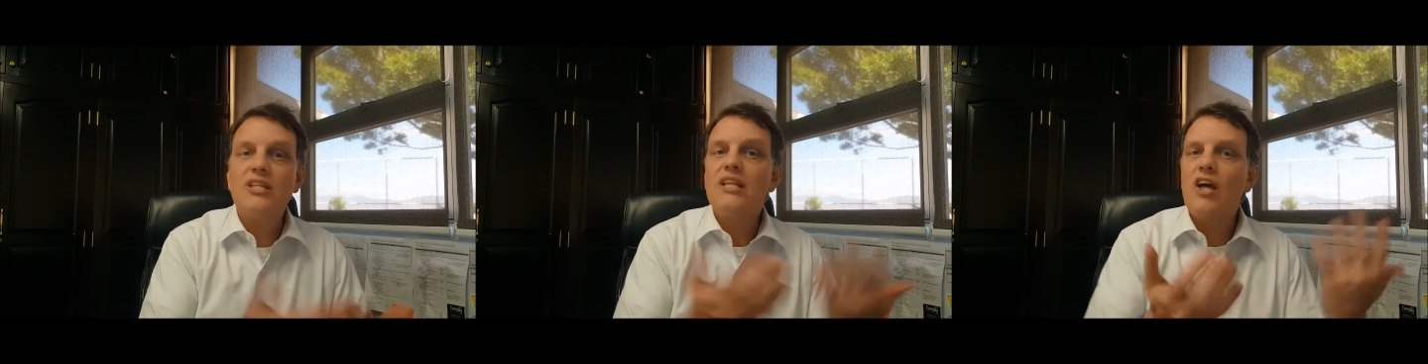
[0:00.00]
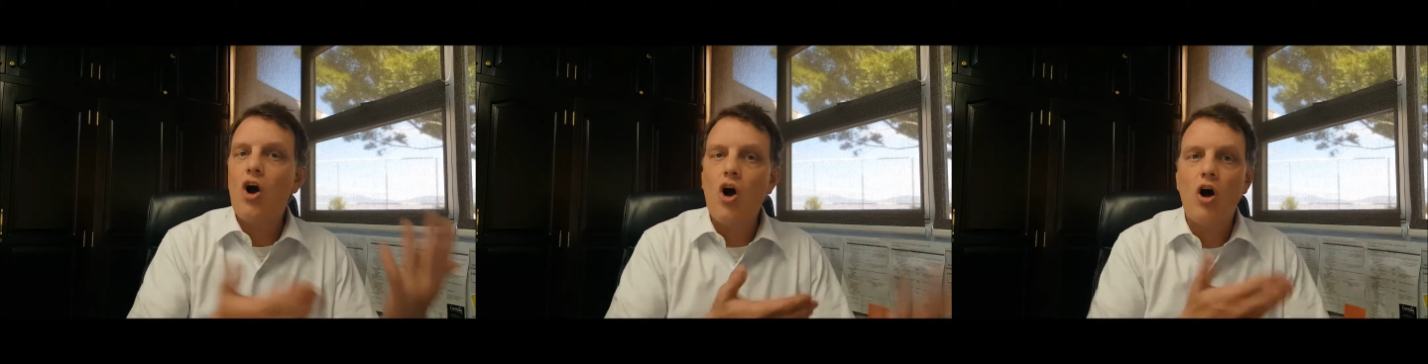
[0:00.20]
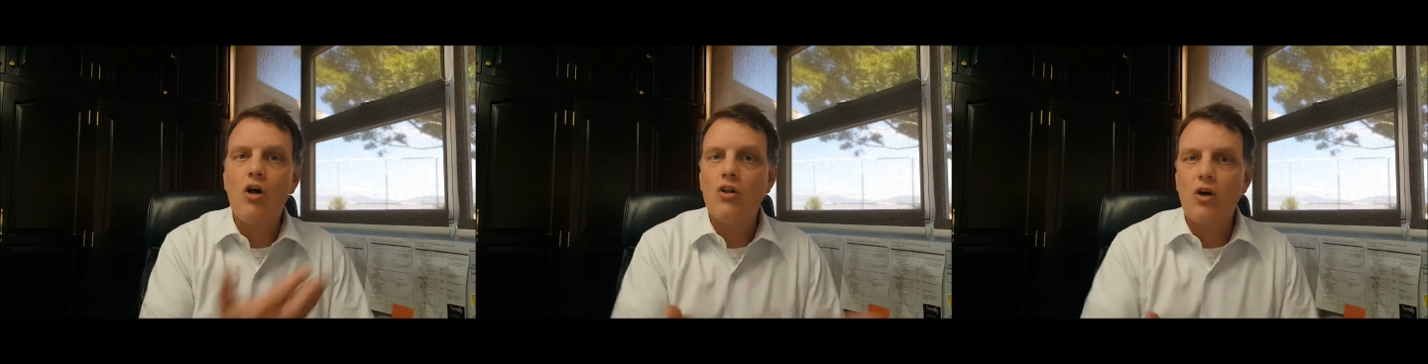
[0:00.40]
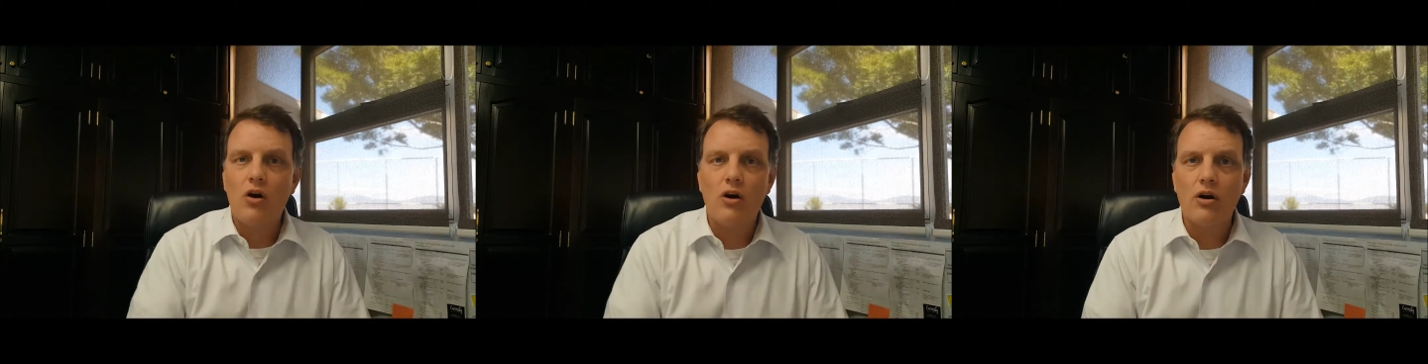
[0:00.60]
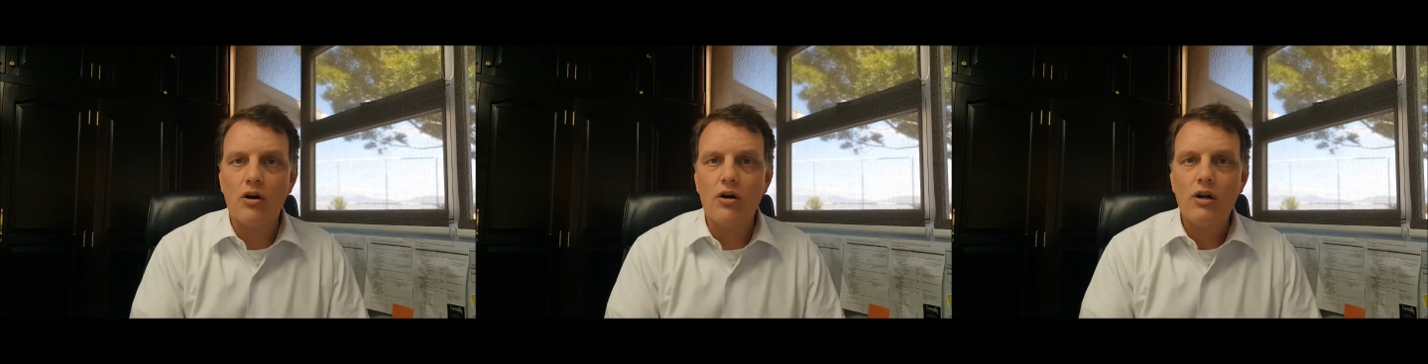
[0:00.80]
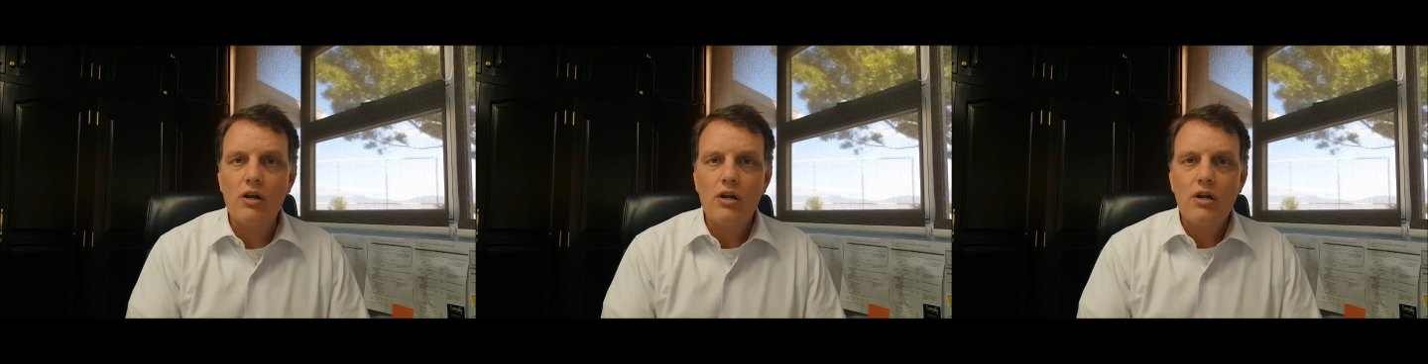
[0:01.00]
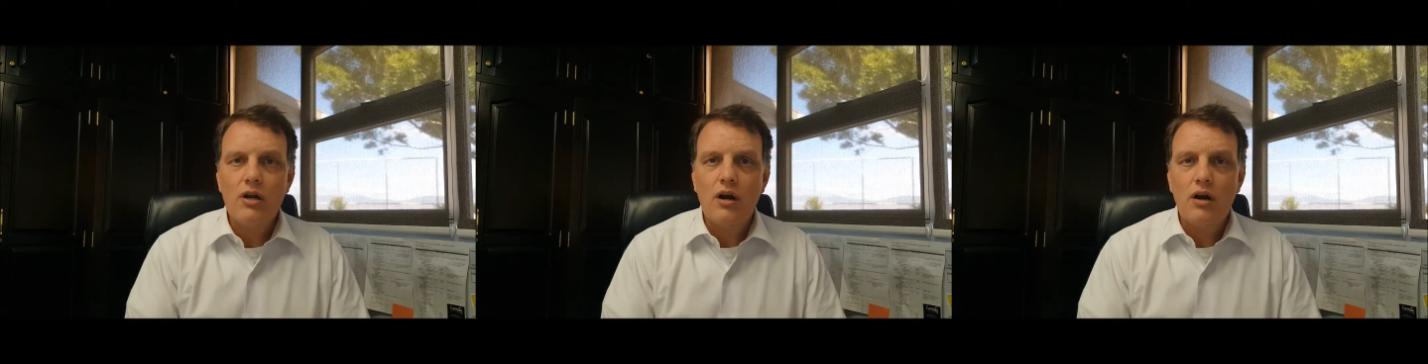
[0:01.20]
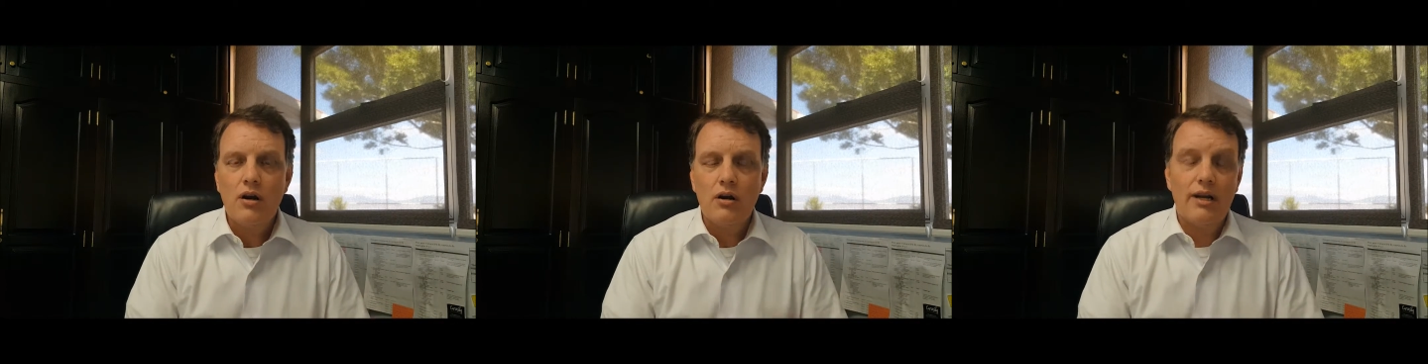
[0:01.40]
then they all are
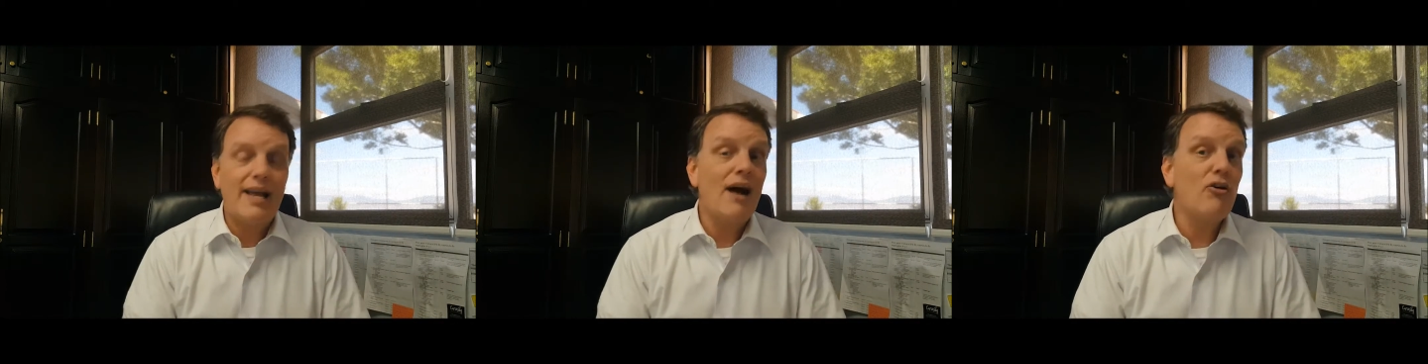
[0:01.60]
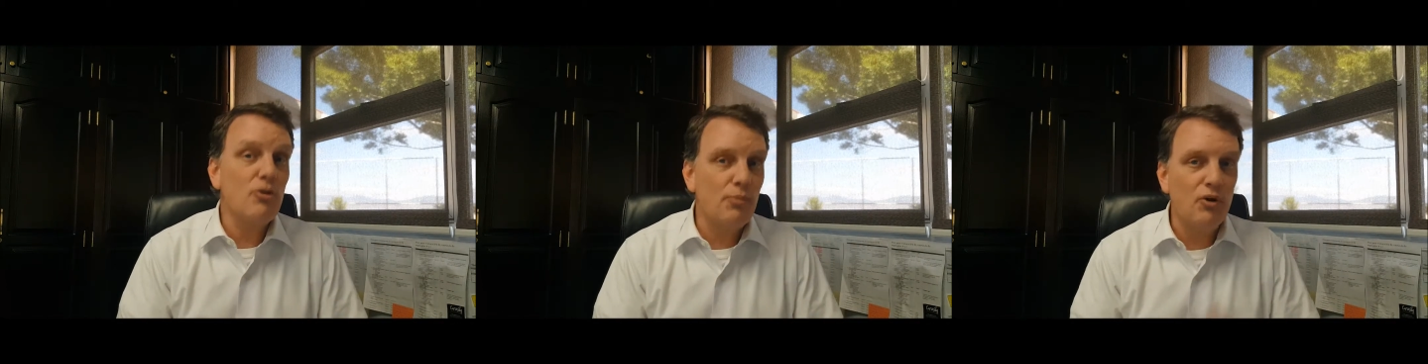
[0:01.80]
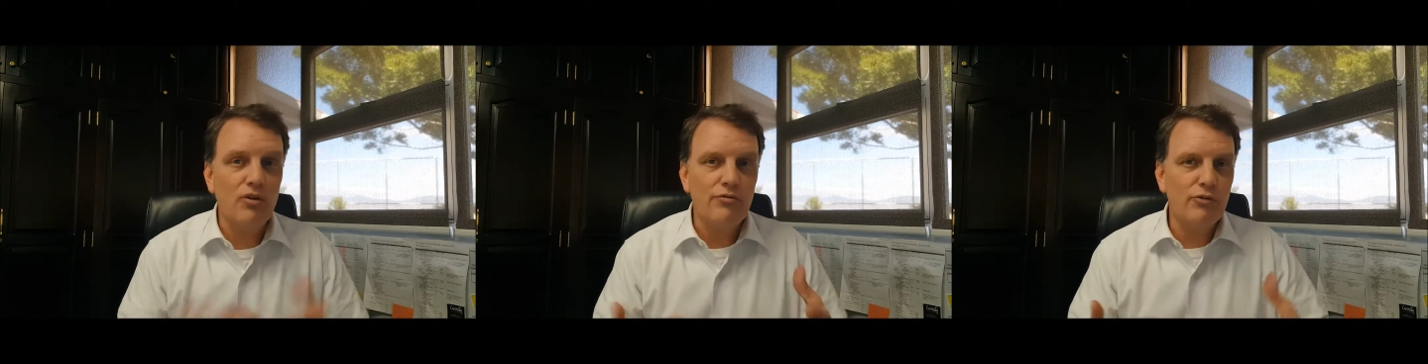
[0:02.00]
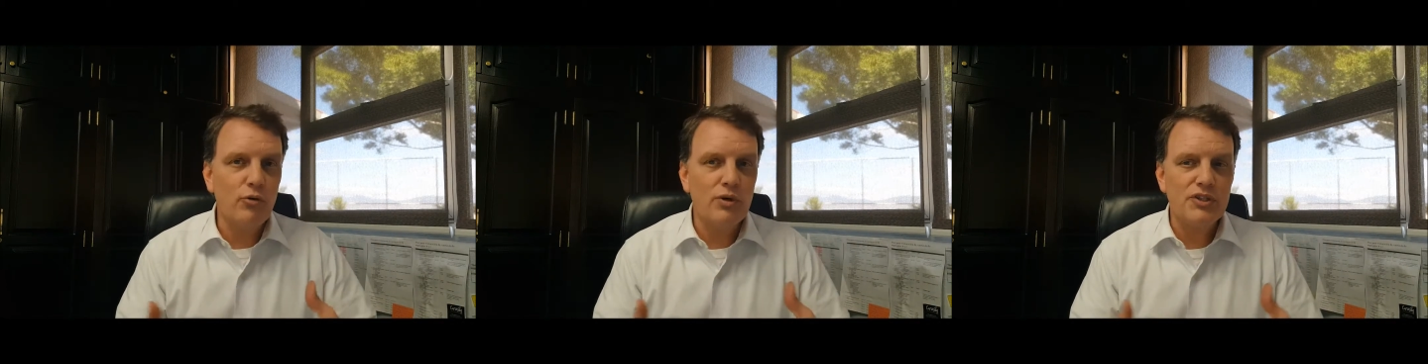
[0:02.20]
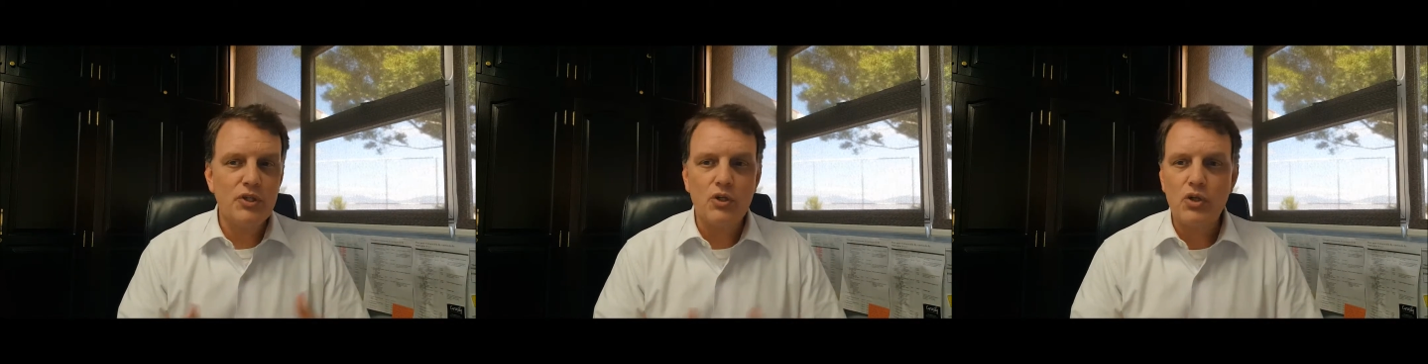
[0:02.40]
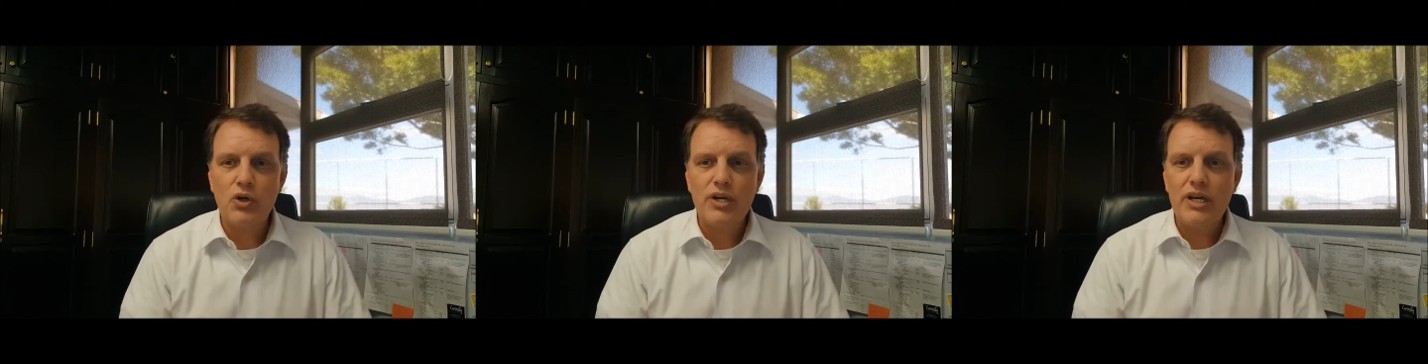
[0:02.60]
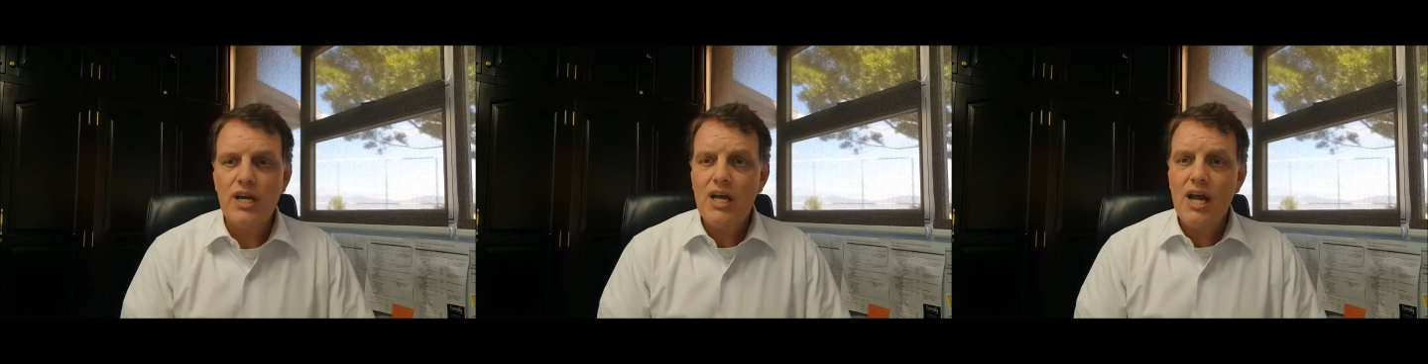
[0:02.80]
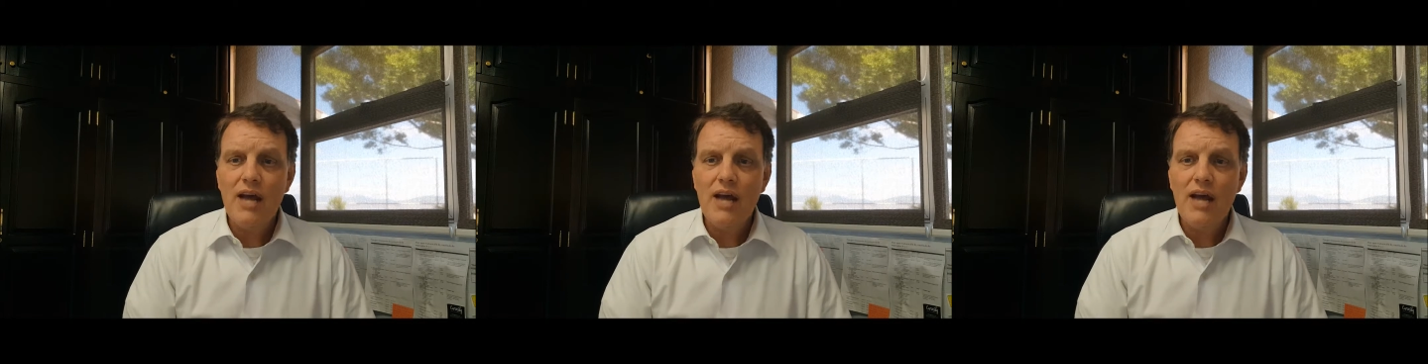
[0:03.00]
accountable for what they're learning.